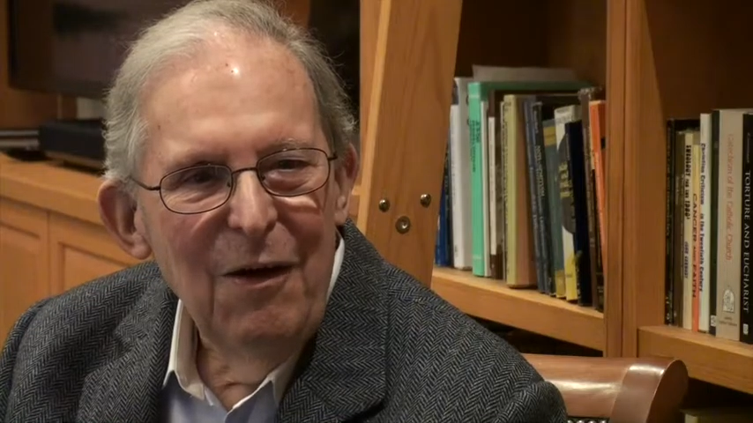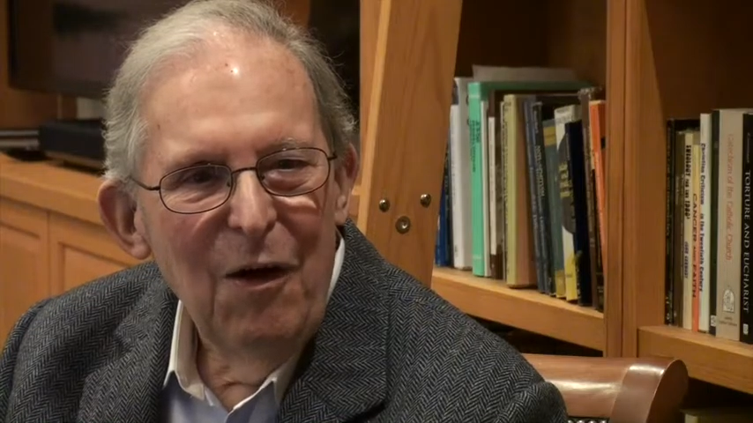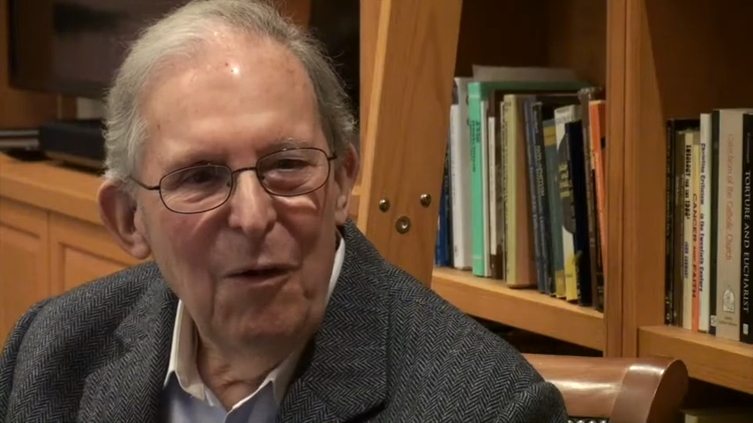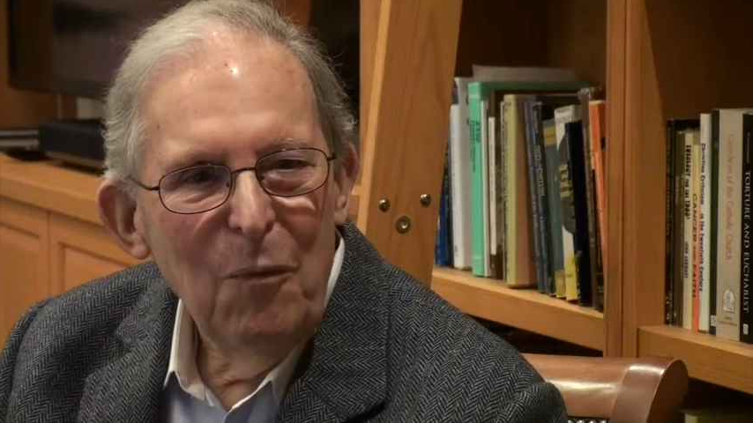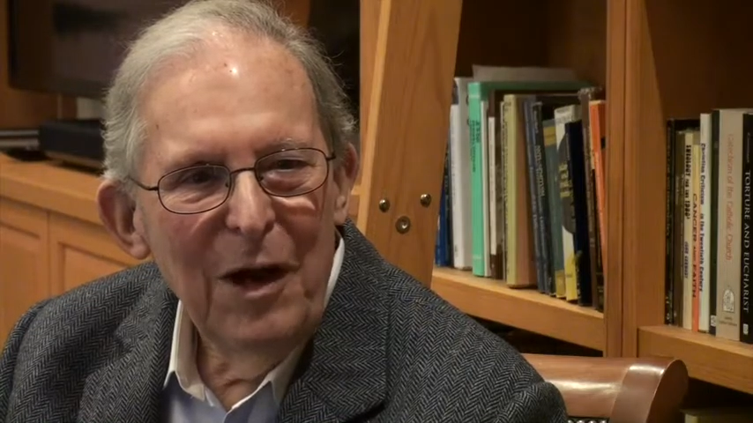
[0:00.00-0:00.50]

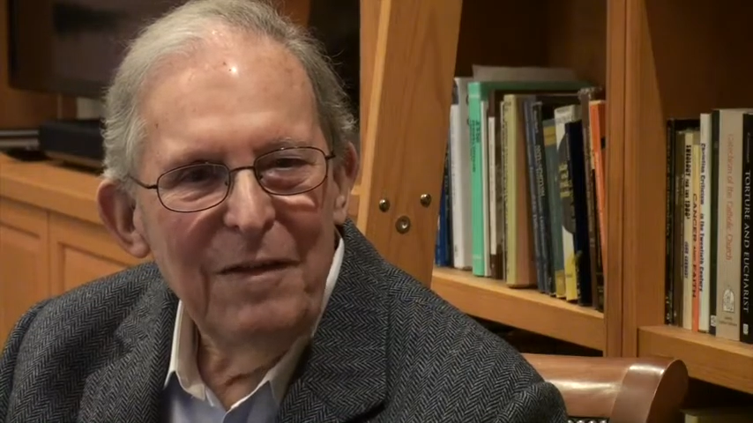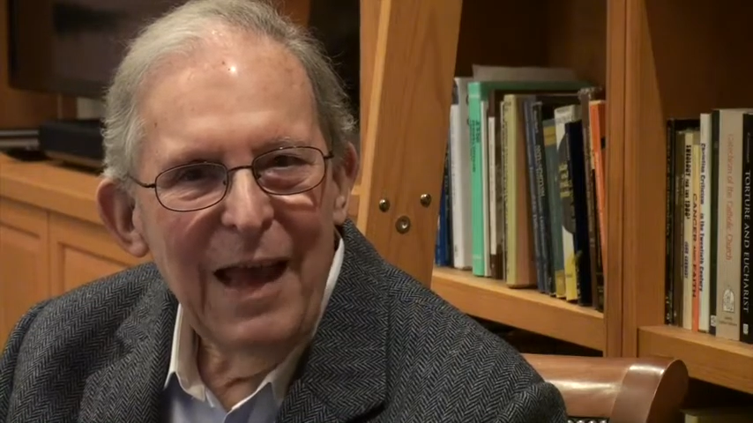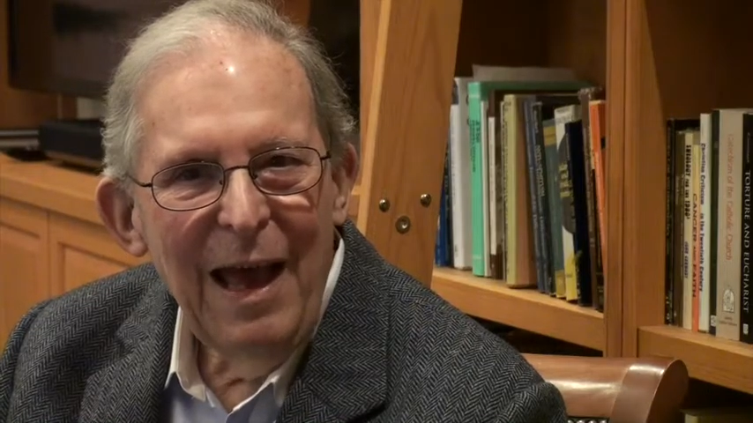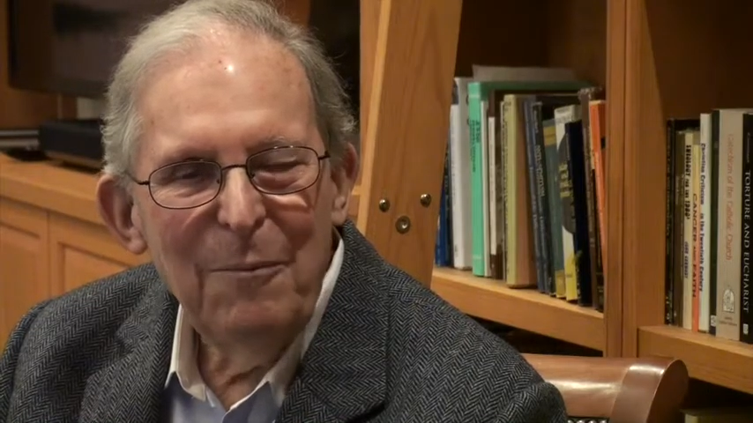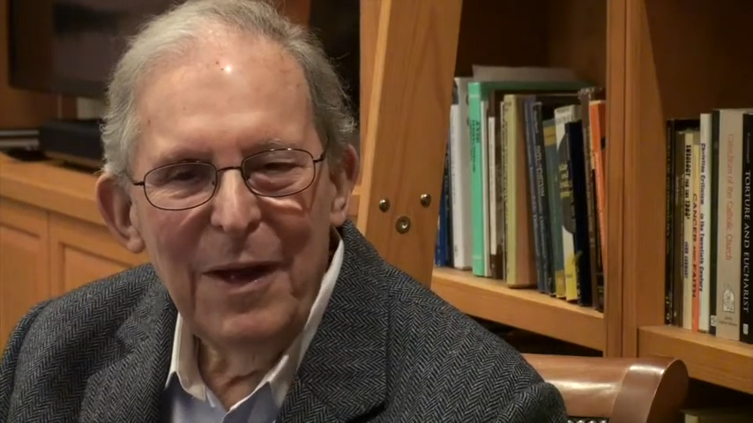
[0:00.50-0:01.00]
on what's
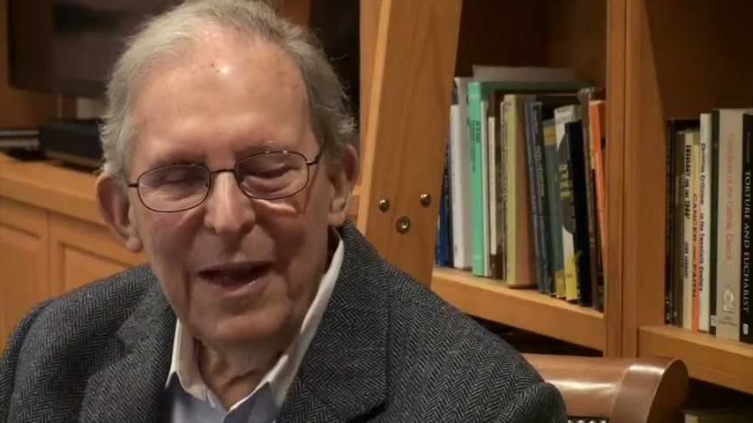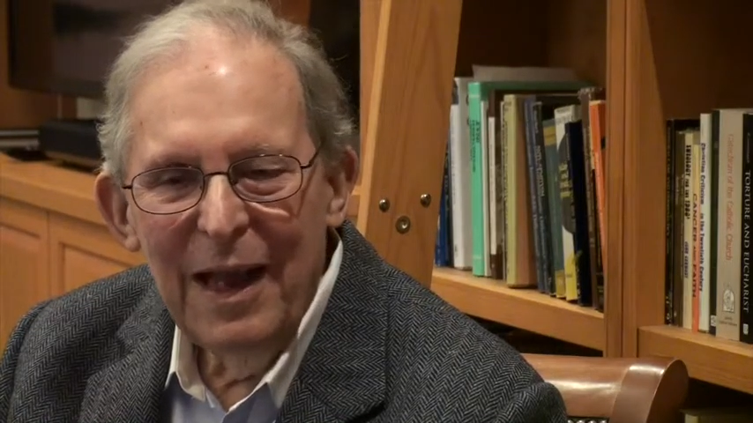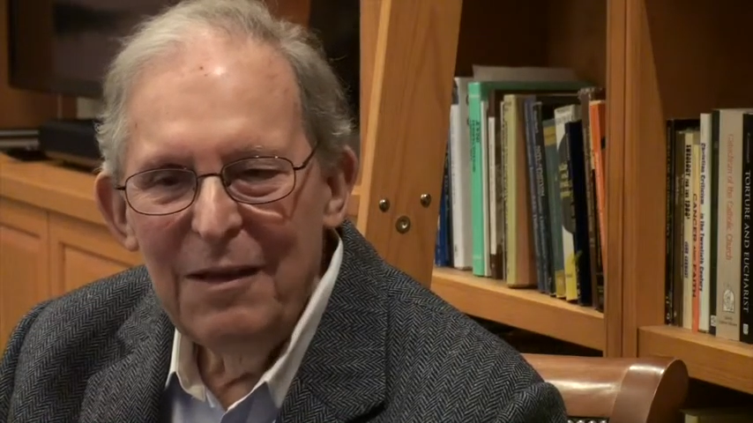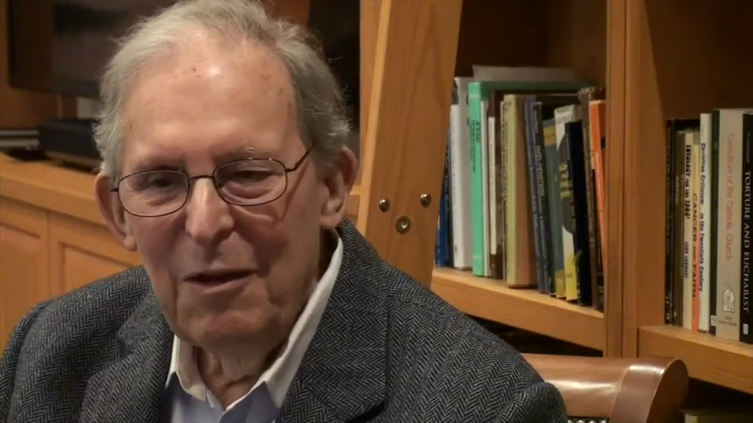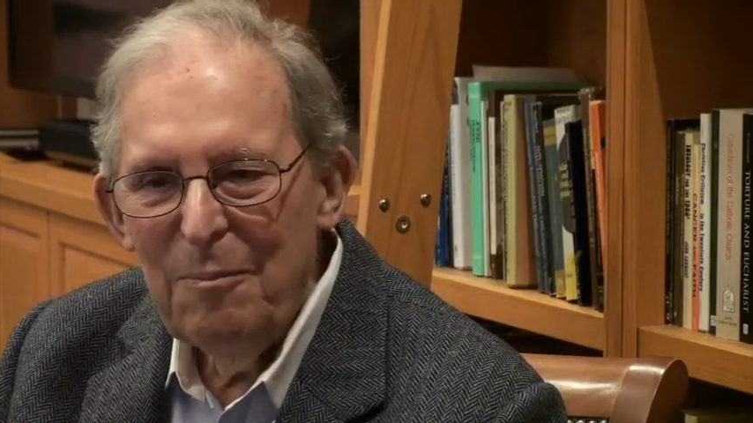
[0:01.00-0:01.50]
happening.
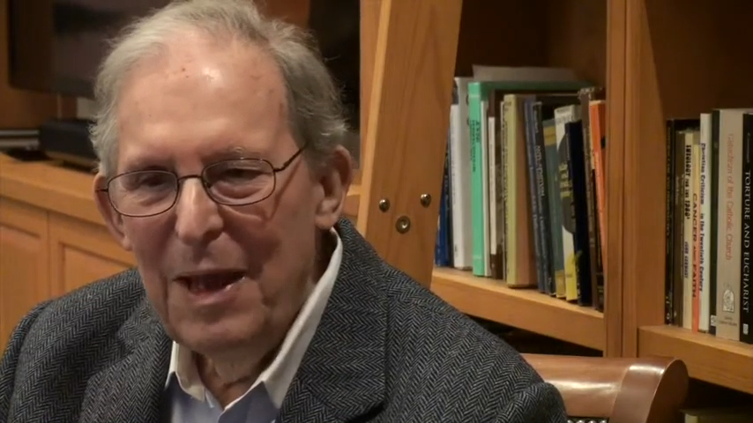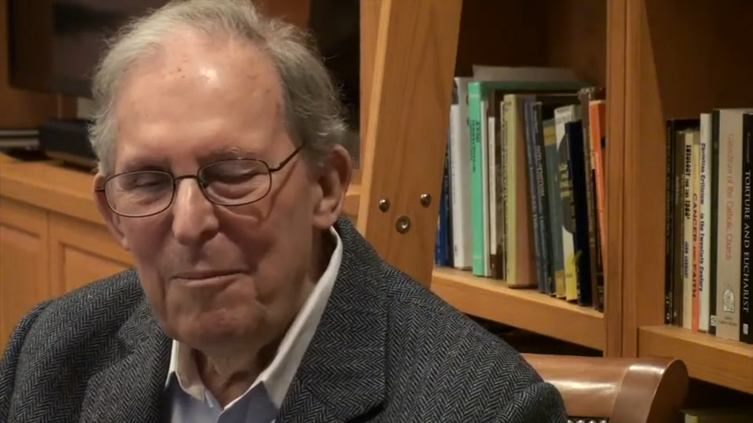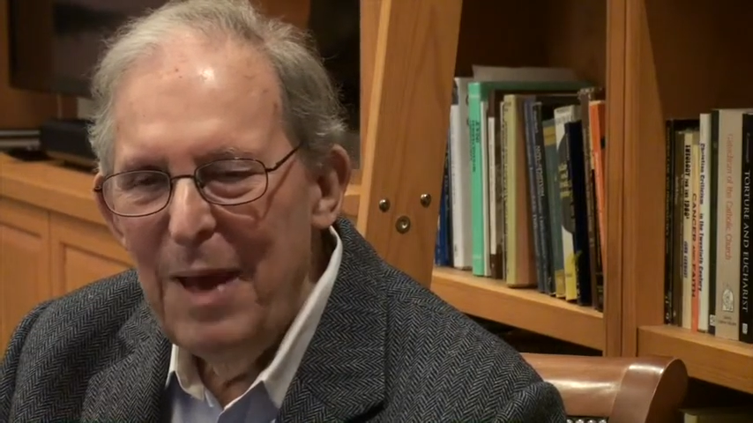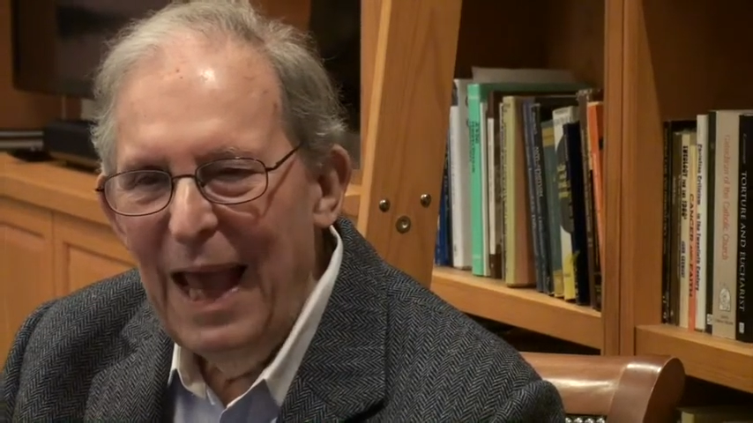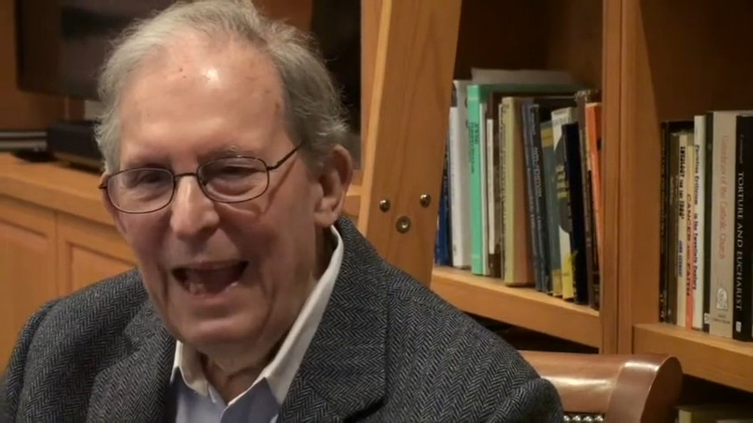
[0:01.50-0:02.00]
And you'd be
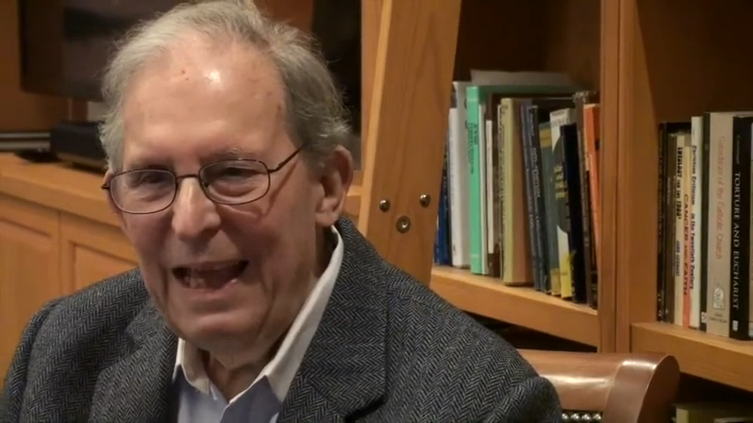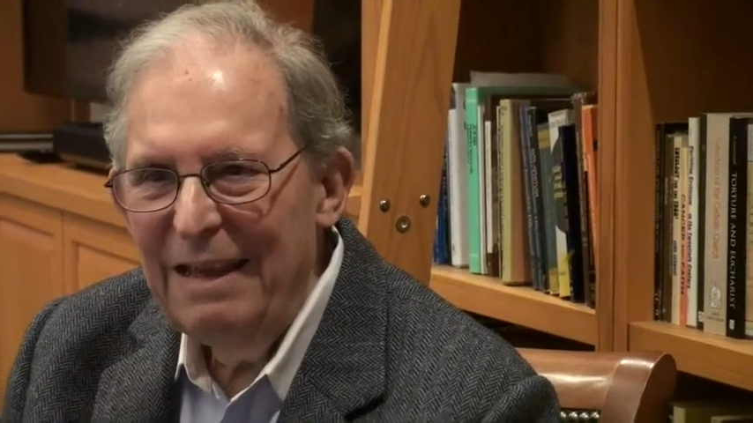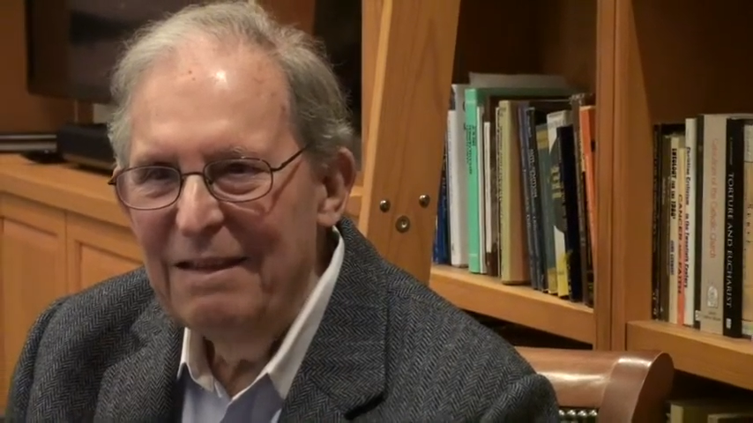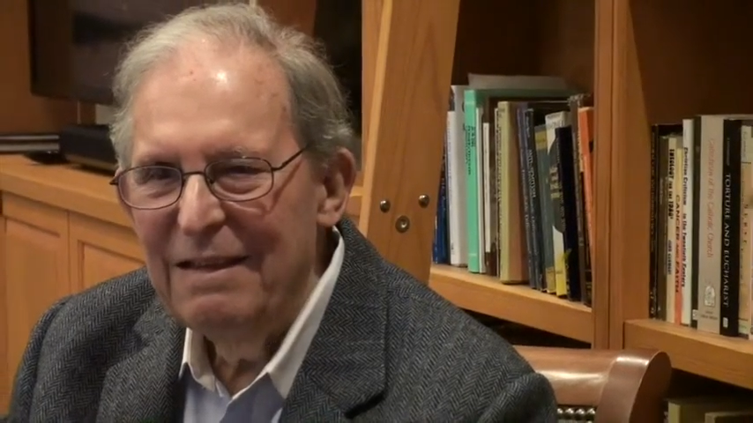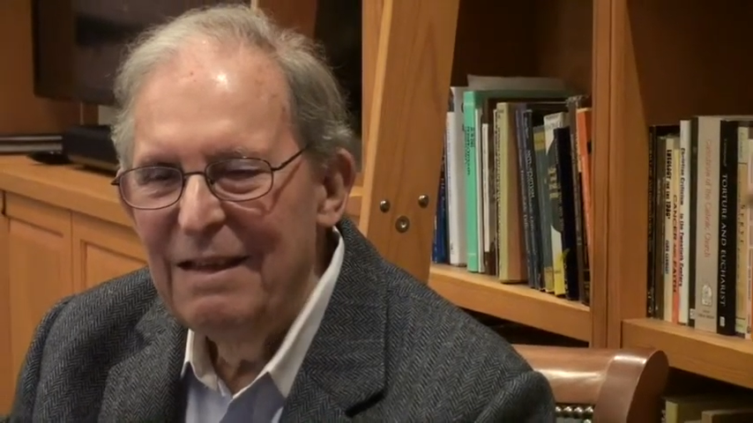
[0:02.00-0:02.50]

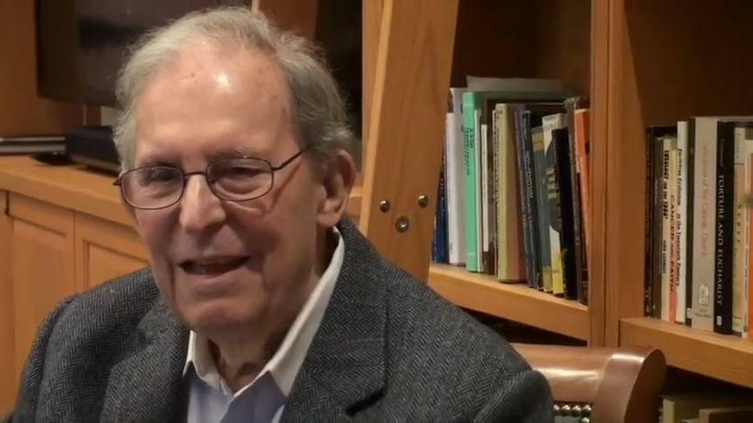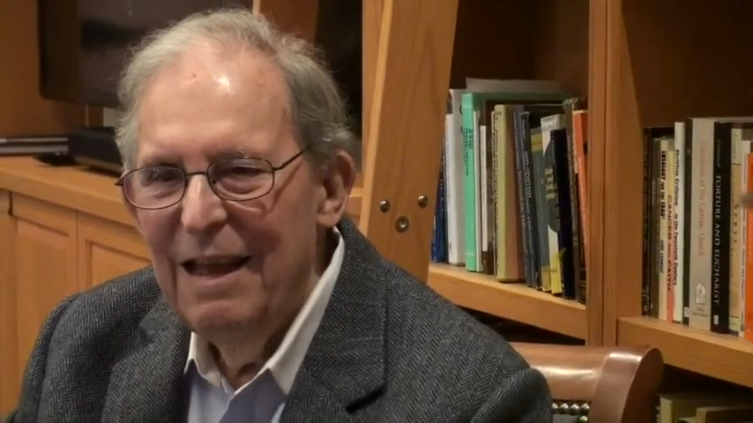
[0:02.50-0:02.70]
amazed